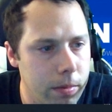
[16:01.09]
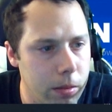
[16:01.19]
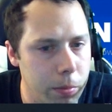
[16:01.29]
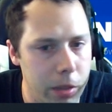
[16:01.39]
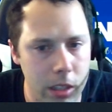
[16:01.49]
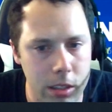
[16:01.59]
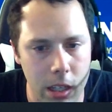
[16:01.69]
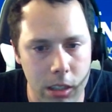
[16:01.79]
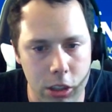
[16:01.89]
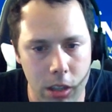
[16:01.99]
because
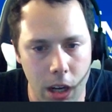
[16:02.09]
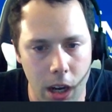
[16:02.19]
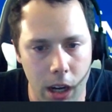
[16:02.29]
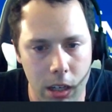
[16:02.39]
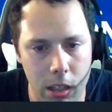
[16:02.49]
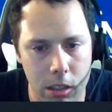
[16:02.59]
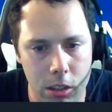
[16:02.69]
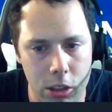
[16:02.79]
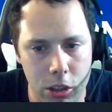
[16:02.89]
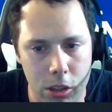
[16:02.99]
that shock
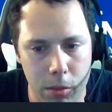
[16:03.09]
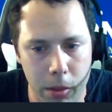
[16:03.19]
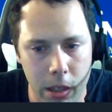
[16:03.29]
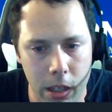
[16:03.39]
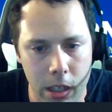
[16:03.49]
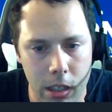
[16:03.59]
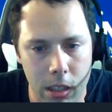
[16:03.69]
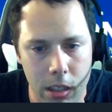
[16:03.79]
should be